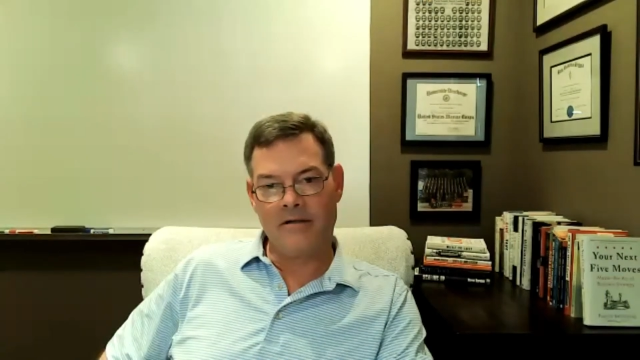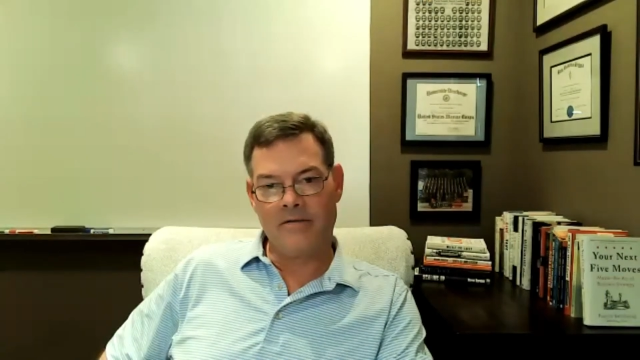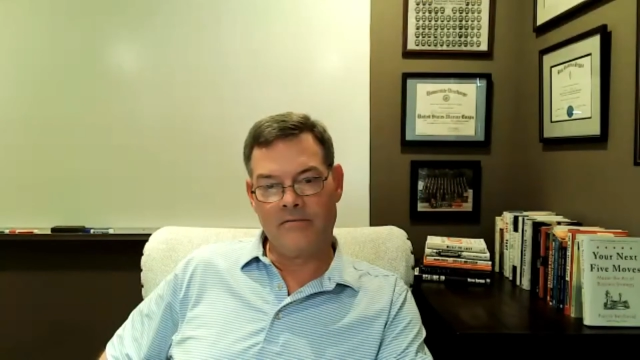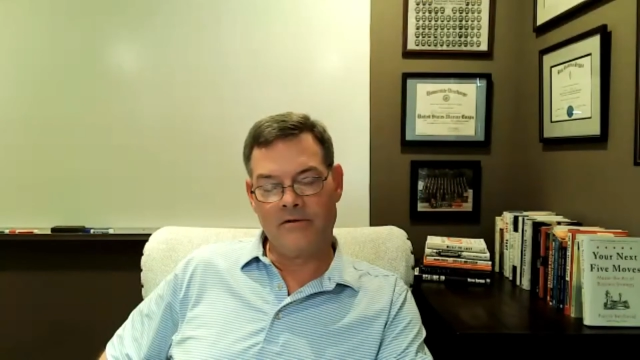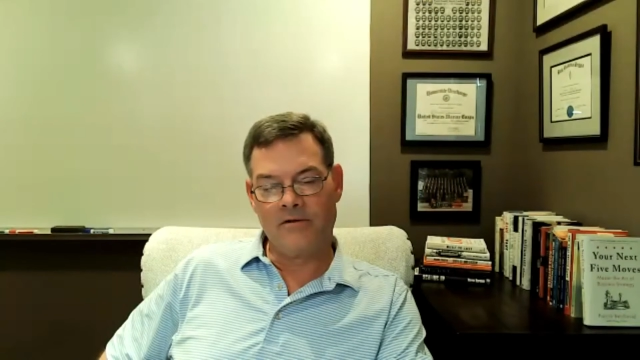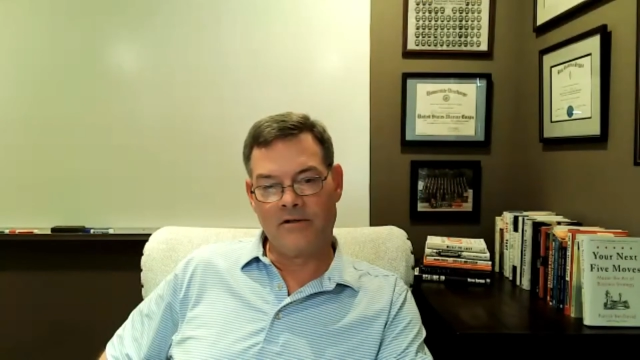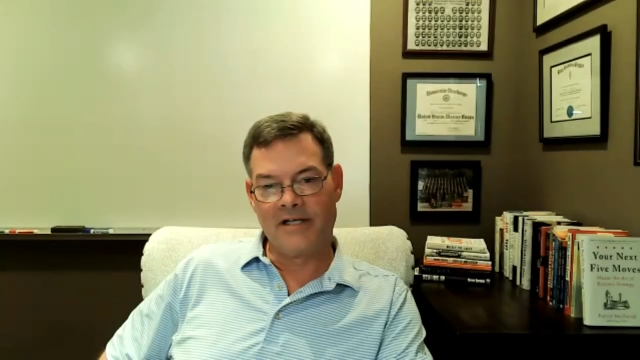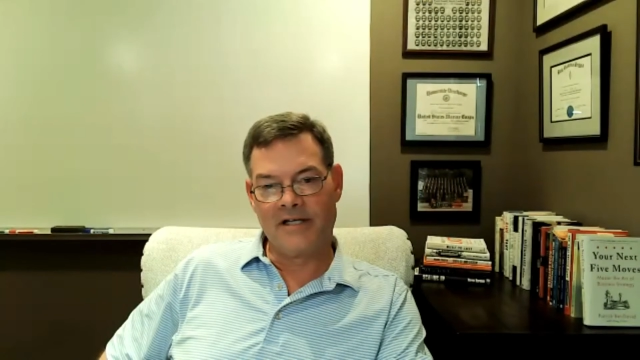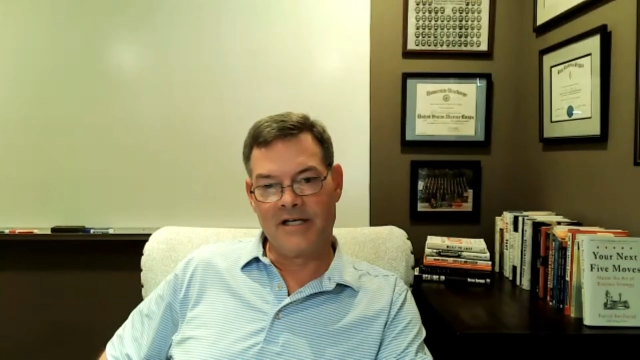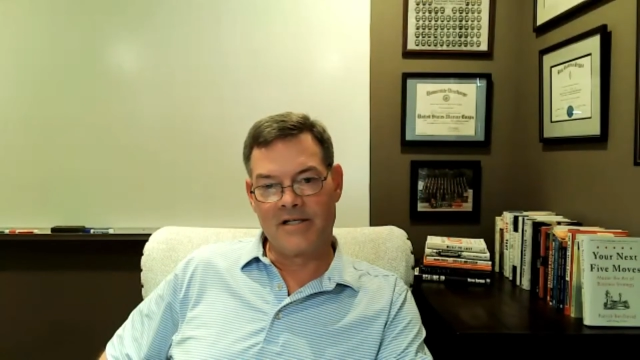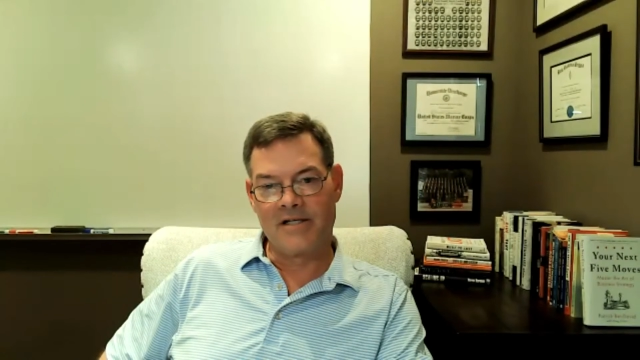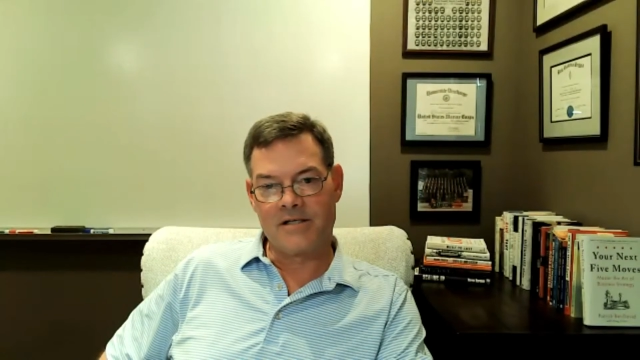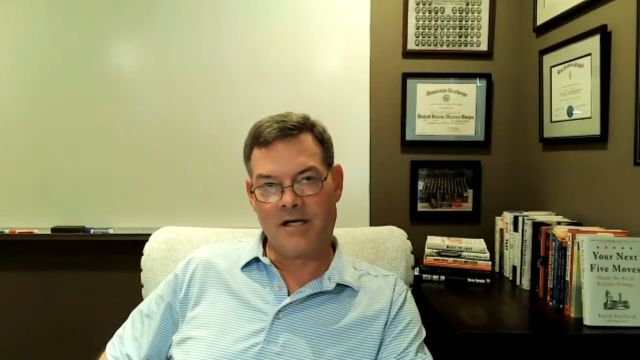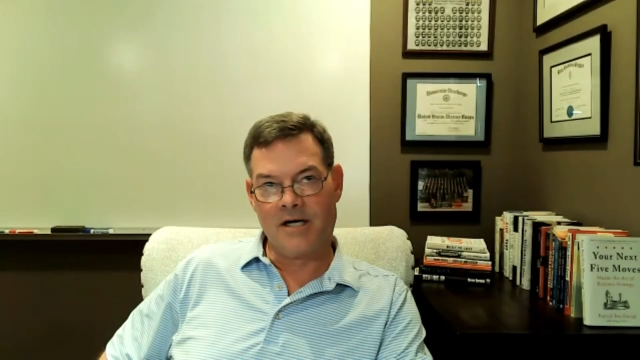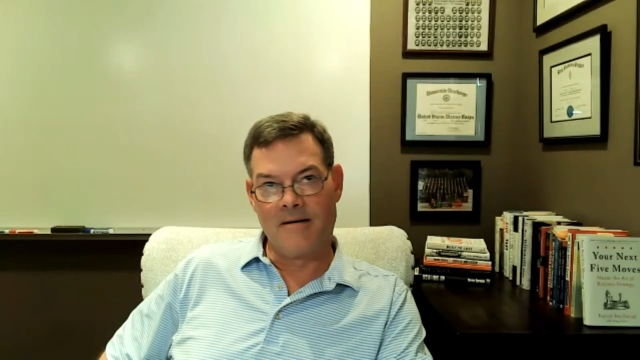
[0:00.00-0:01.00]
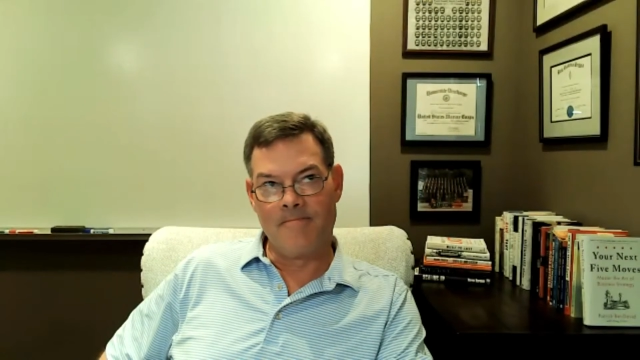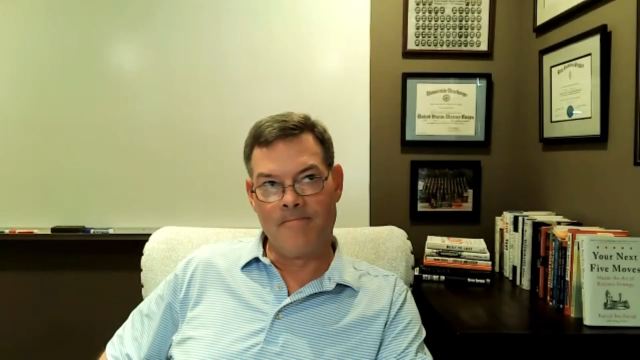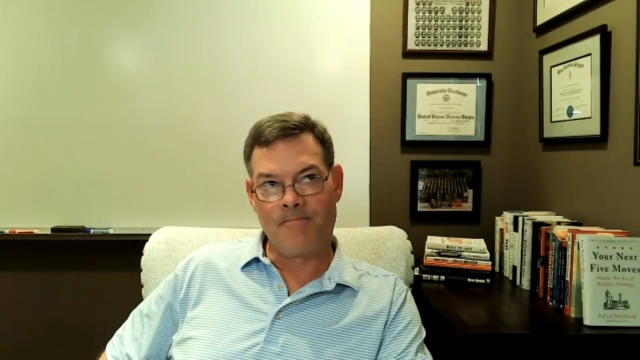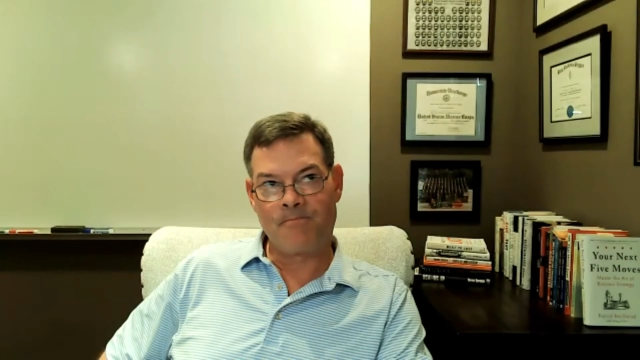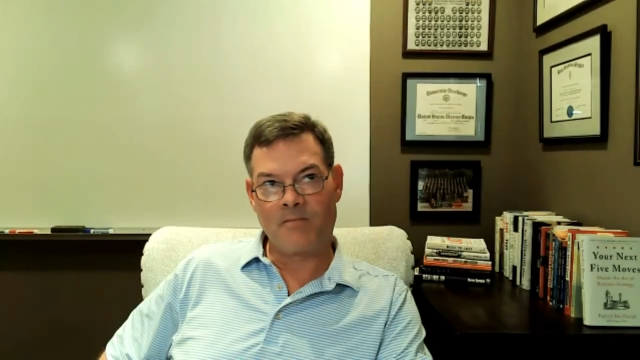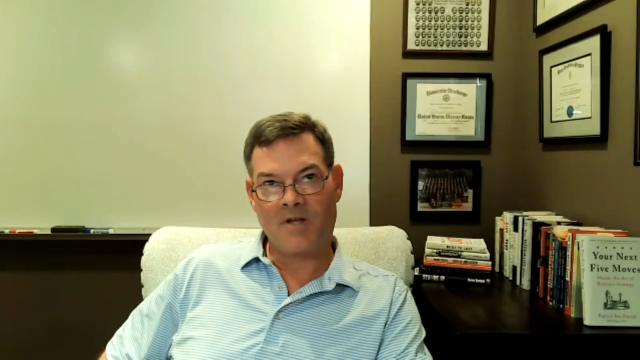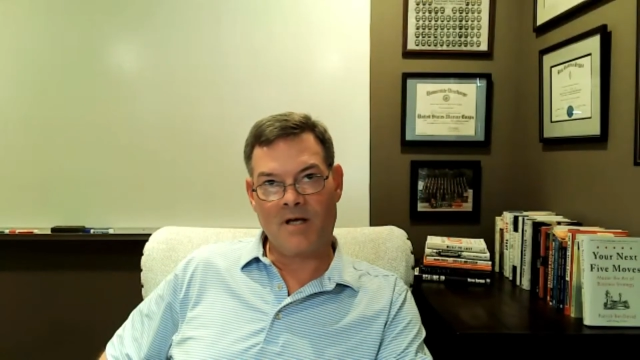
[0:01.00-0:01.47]
really is. A
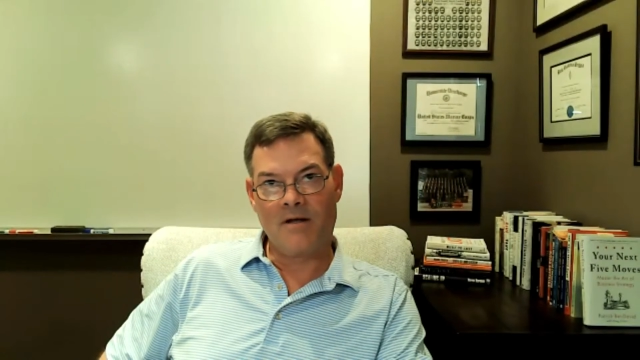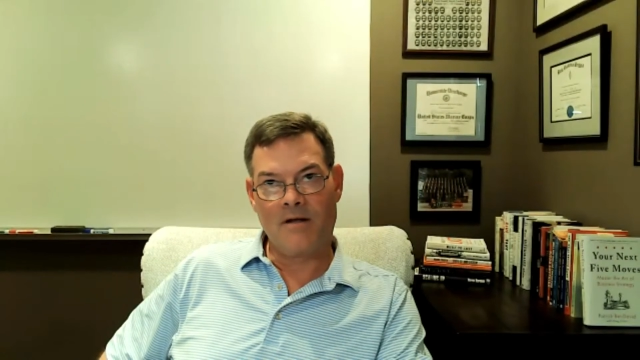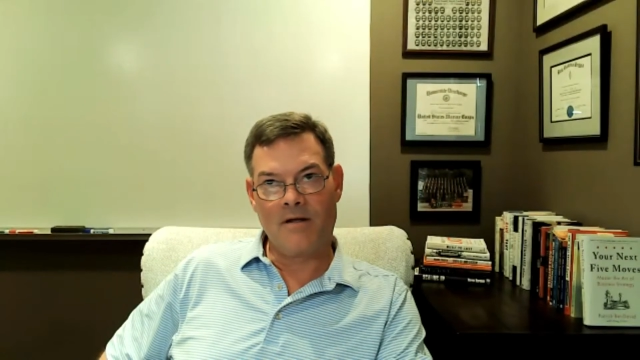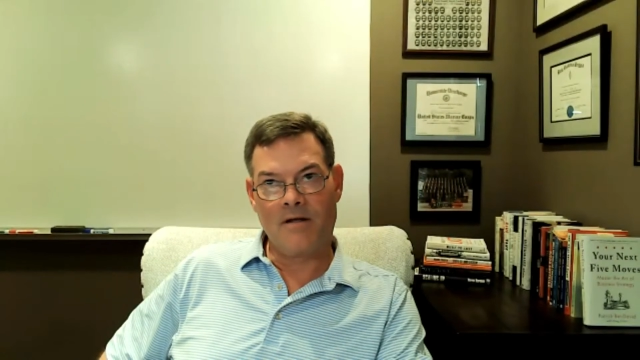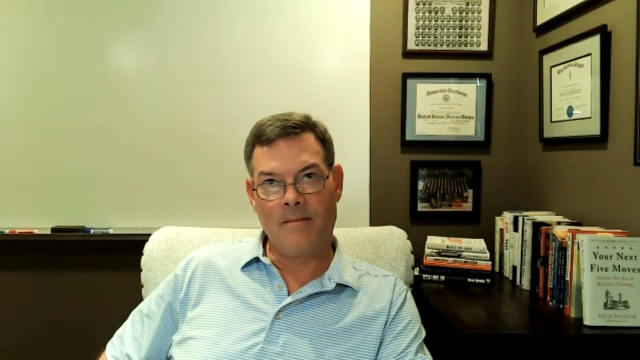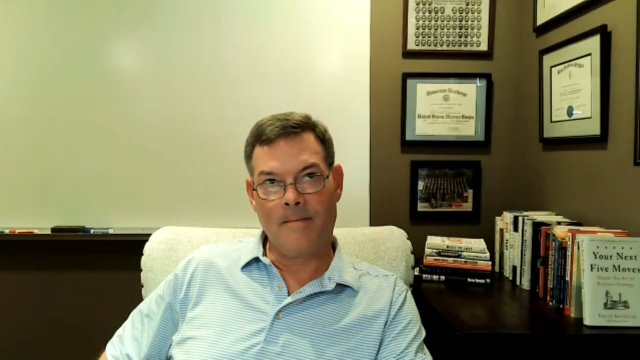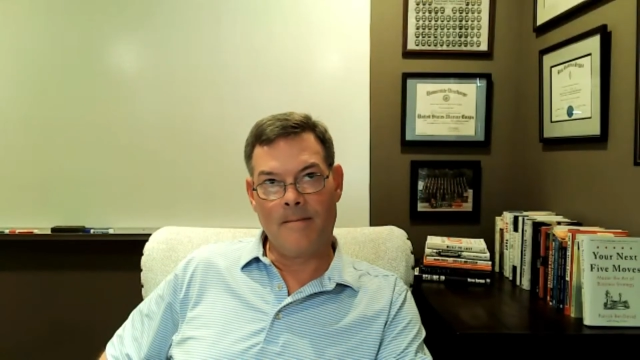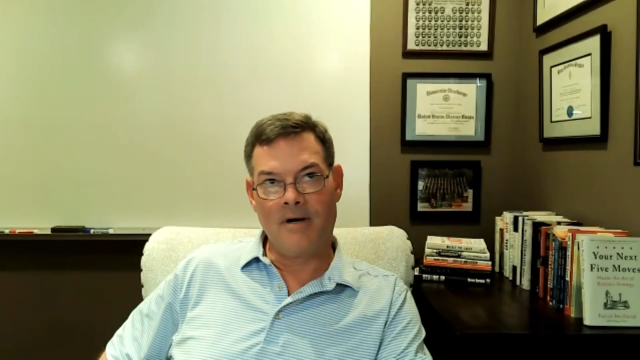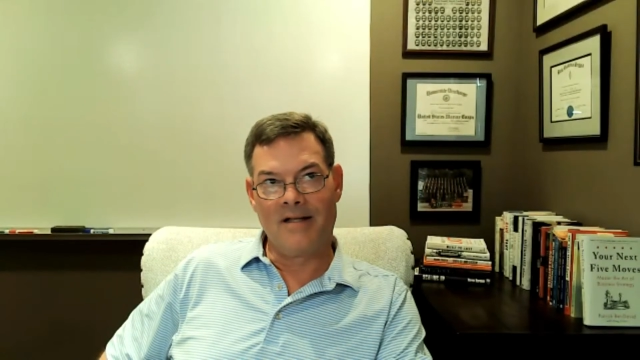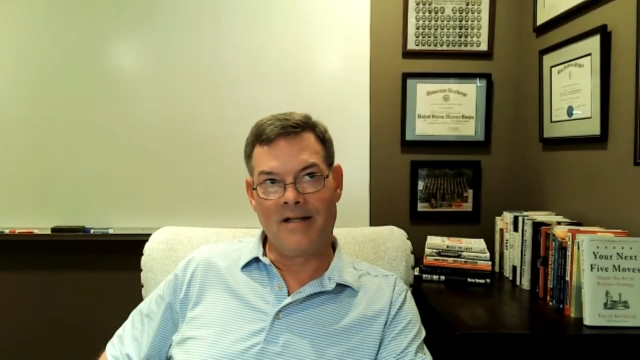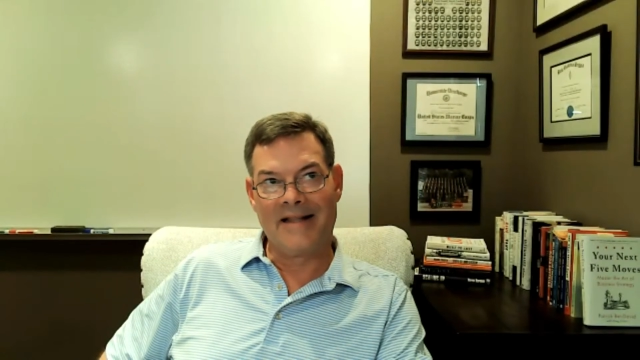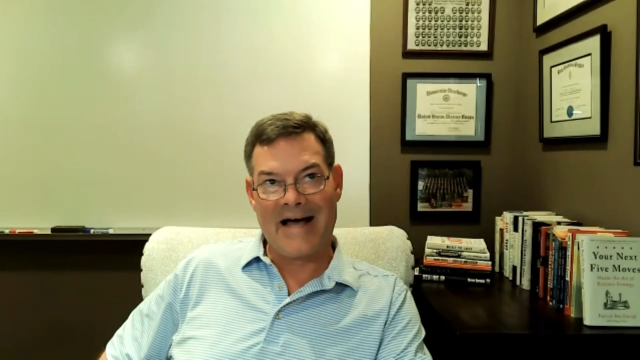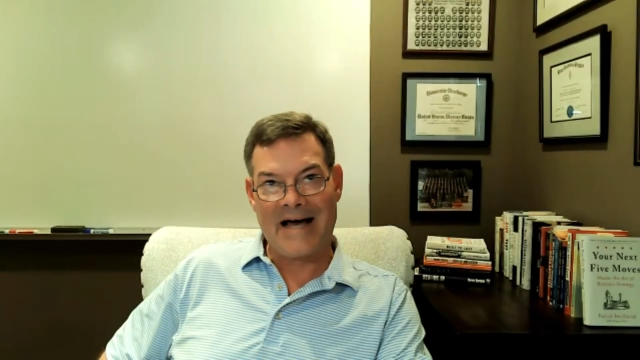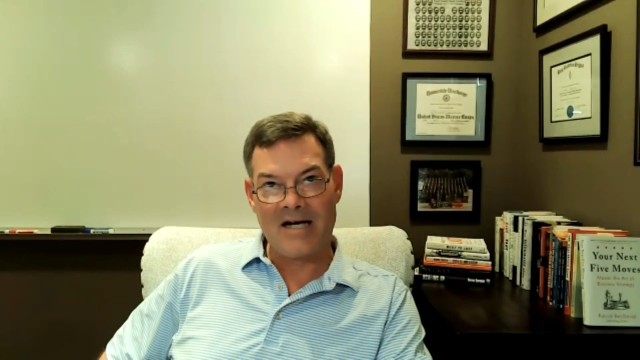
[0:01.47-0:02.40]
lot